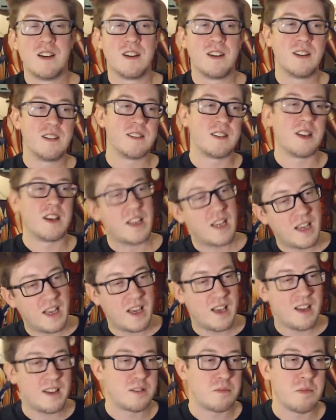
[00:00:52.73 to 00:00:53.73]
And he's like, yeah,
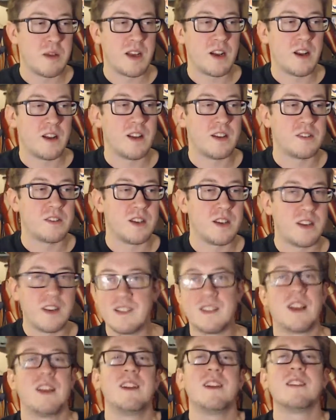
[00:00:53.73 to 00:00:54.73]
I just made all that shit. And he's
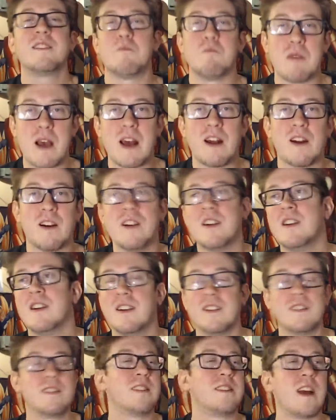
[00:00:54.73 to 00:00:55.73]
like, it doesn't matter.
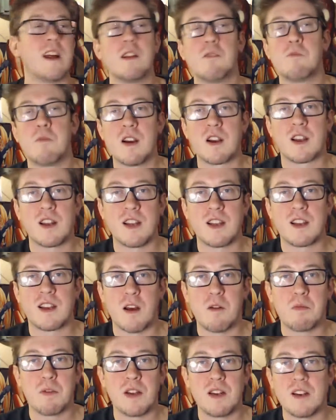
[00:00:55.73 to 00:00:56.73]
This is a telemarketing
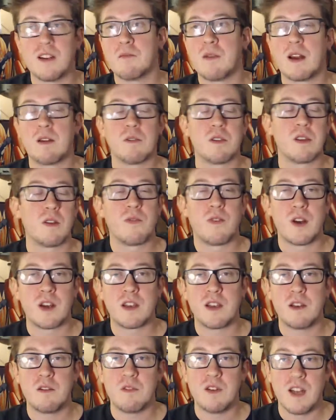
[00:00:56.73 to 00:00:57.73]
company. It doesn't matter what the fuck
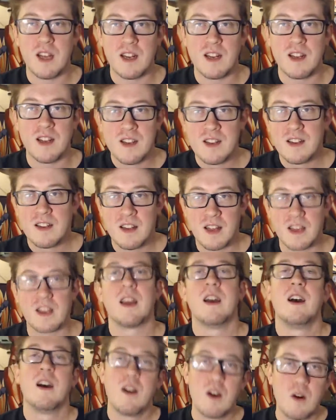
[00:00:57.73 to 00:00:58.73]
you did. Like,
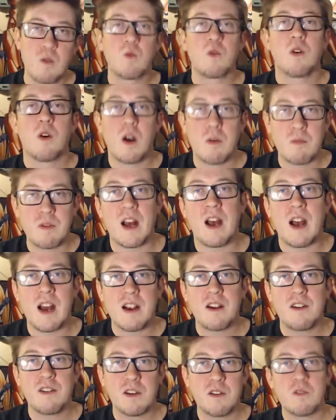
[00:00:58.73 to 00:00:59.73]
I'm gonna
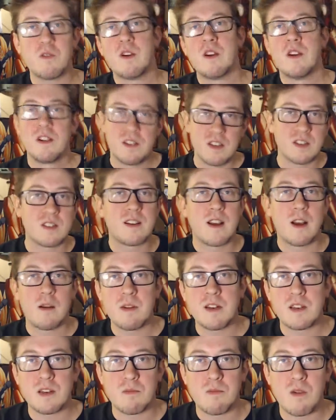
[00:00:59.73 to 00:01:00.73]
hire you. Just come
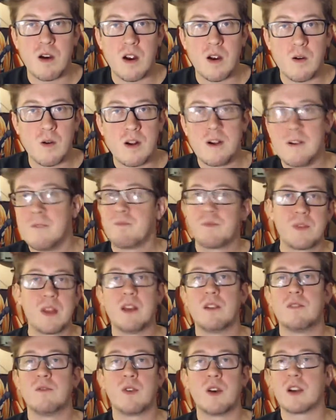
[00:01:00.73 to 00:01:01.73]
in tomorrow
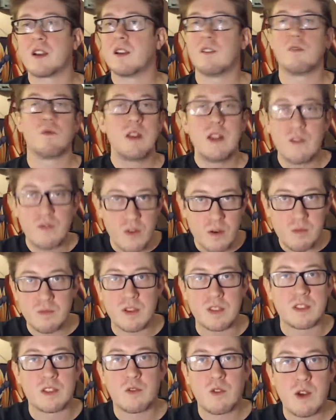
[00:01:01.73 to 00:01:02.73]
and fucking read from the
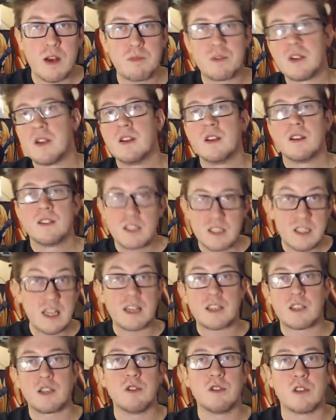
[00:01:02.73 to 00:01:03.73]
script,
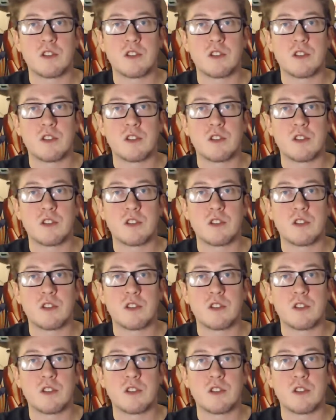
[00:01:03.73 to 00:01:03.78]
stick to the